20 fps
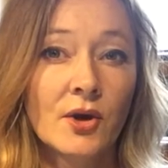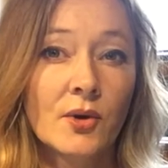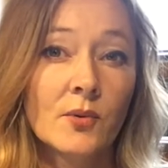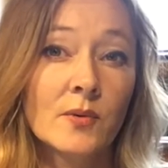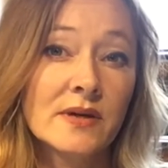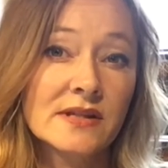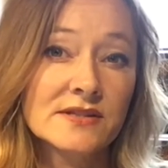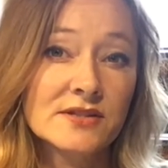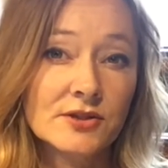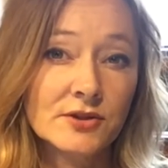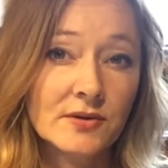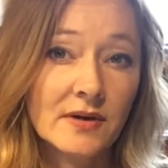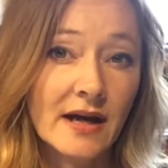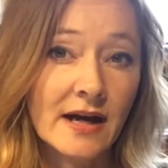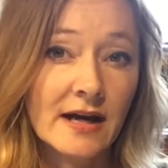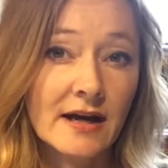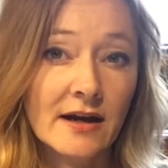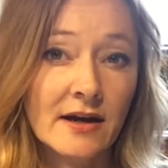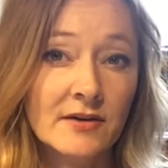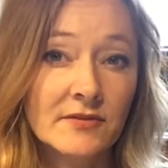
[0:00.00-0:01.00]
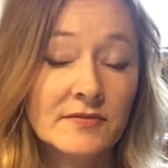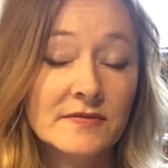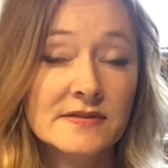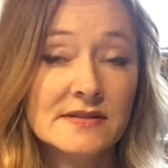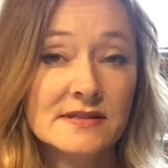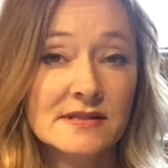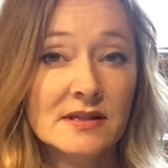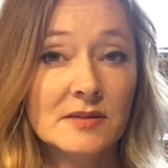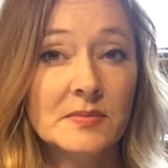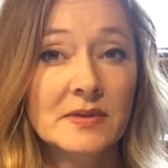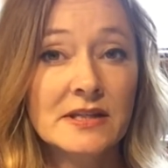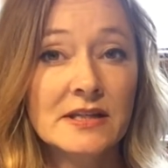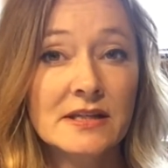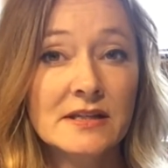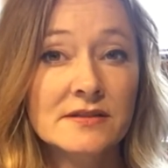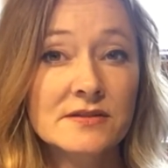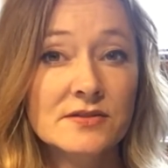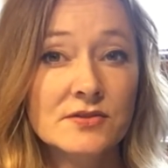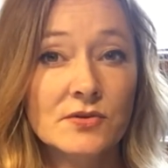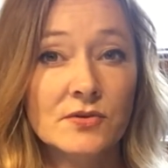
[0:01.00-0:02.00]
We do have
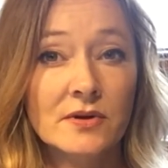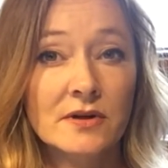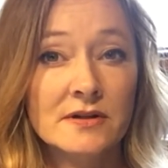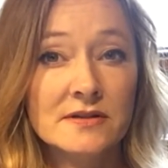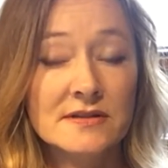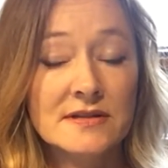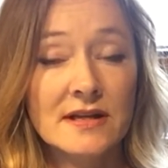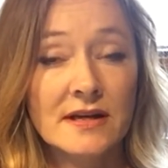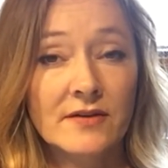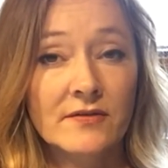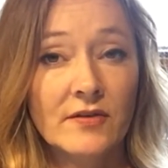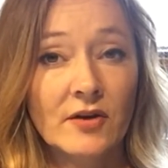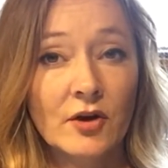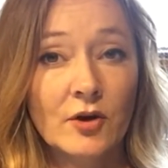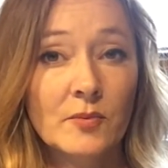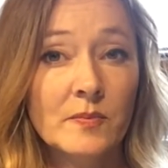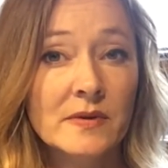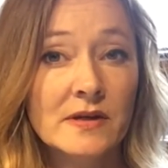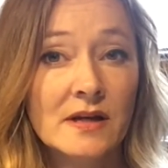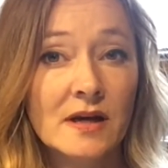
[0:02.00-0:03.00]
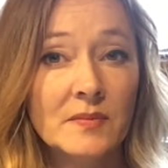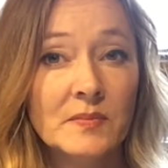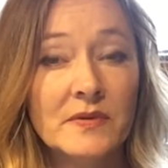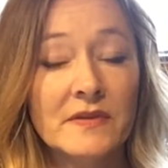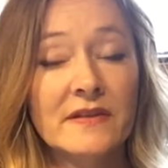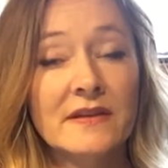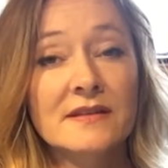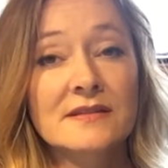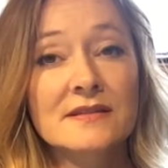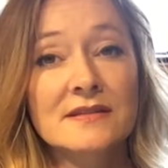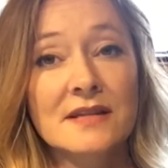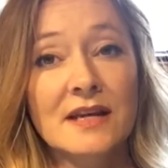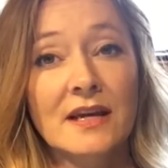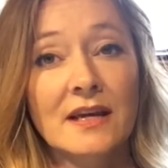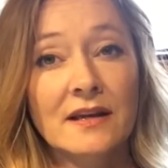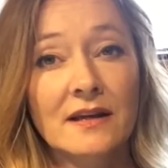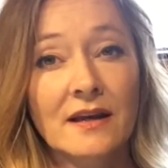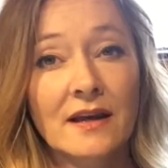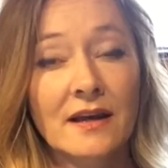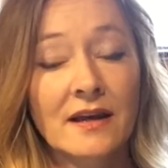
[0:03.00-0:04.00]
CBD stores that have opened up in this
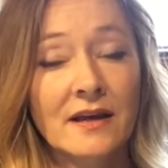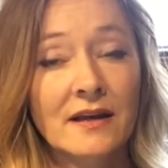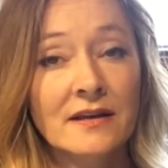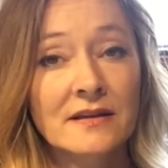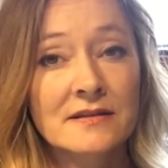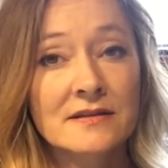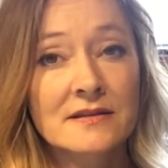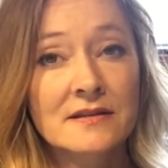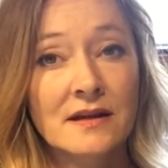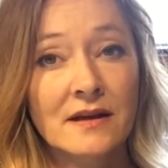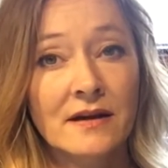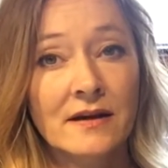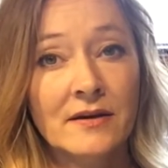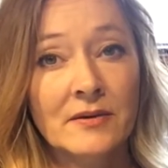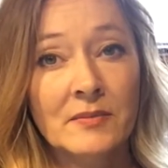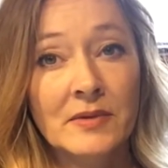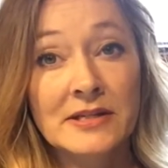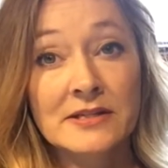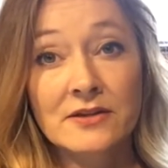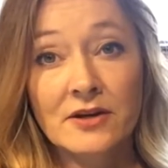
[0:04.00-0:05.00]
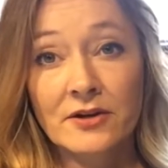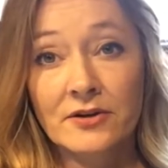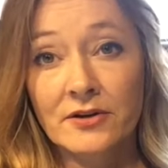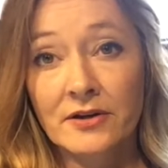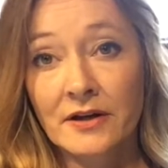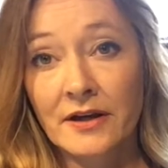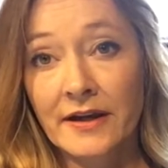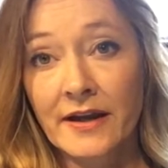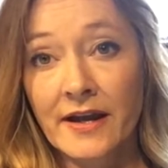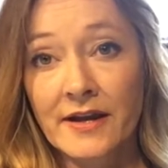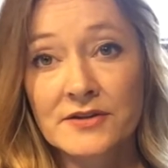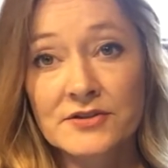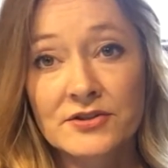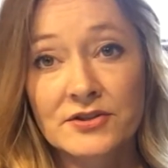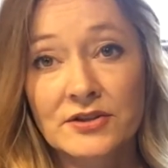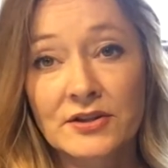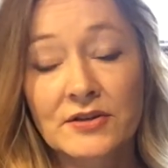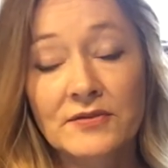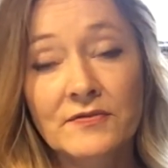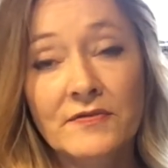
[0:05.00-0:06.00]
state, and my daughter and I
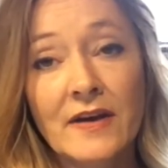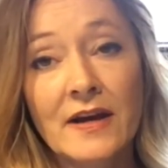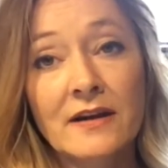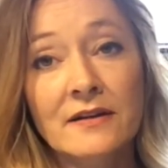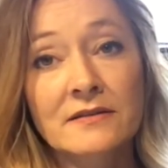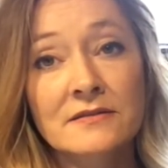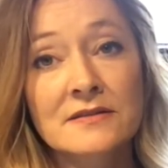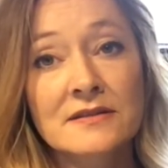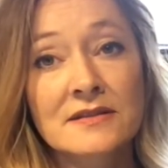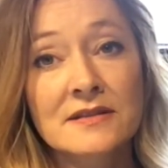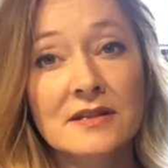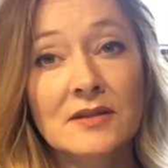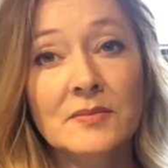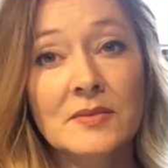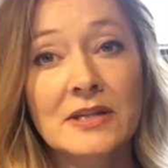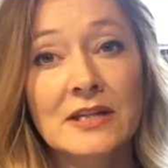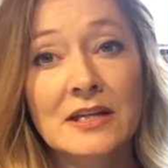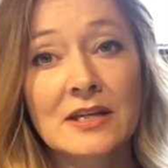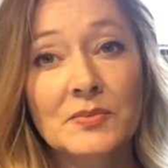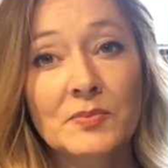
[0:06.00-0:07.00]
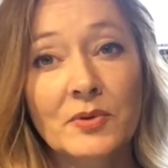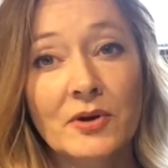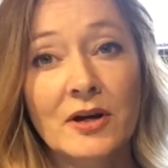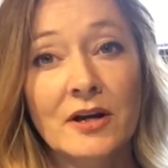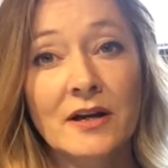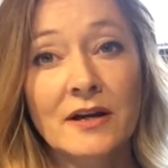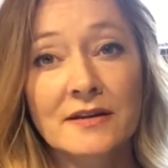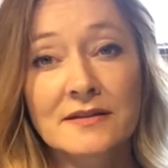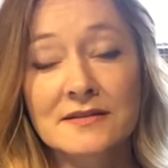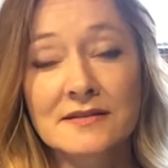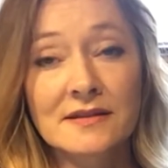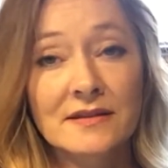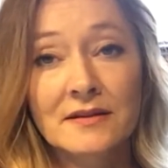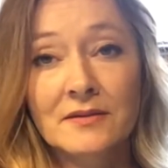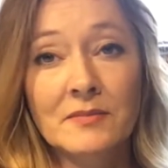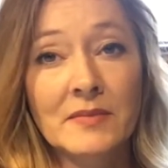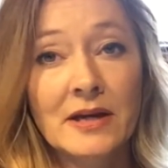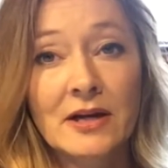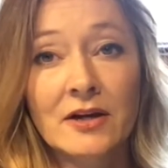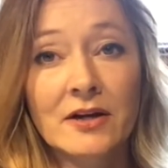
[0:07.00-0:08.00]
actually found CBD products in
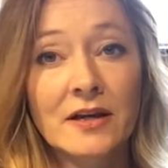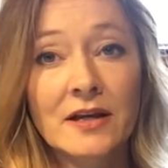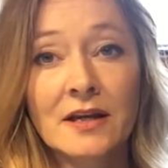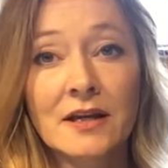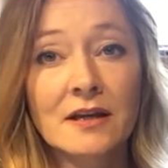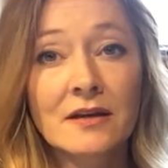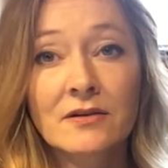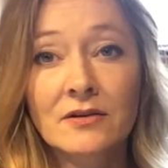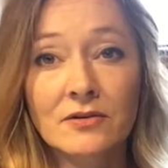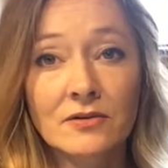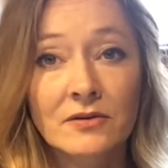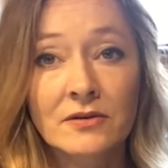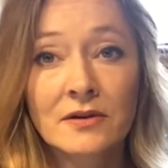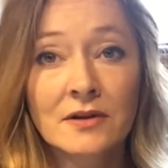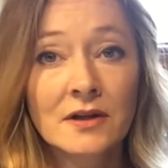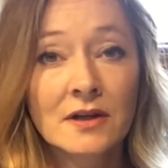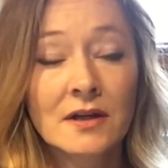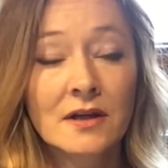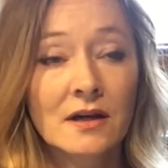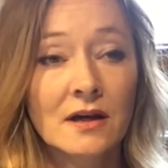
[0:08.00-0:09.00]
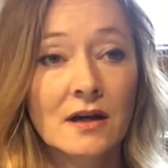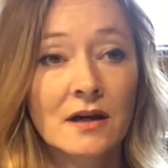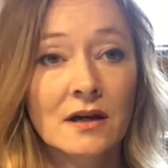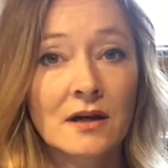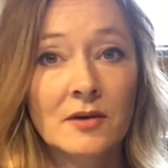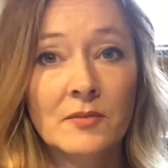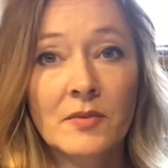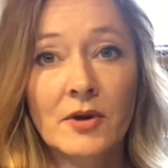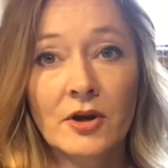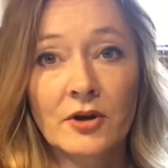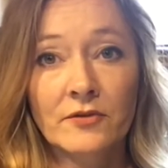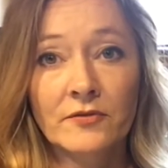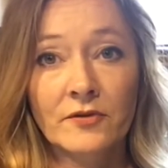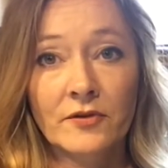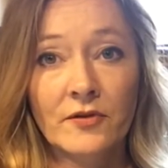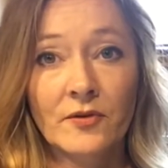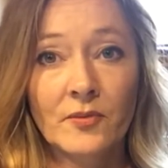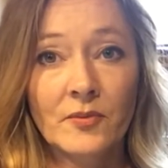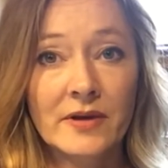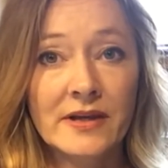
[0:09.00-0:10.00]
American Eagle over
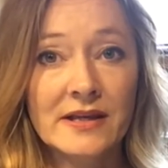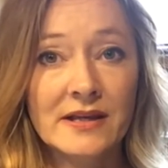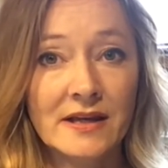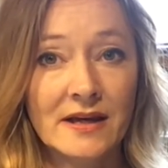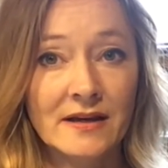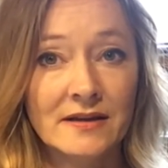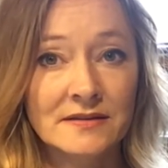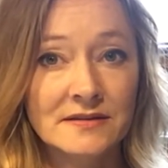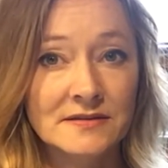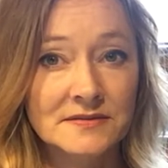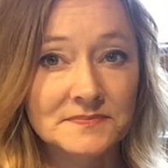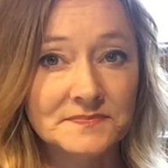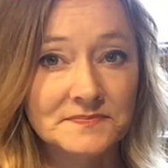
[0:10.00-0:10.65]
the weekend.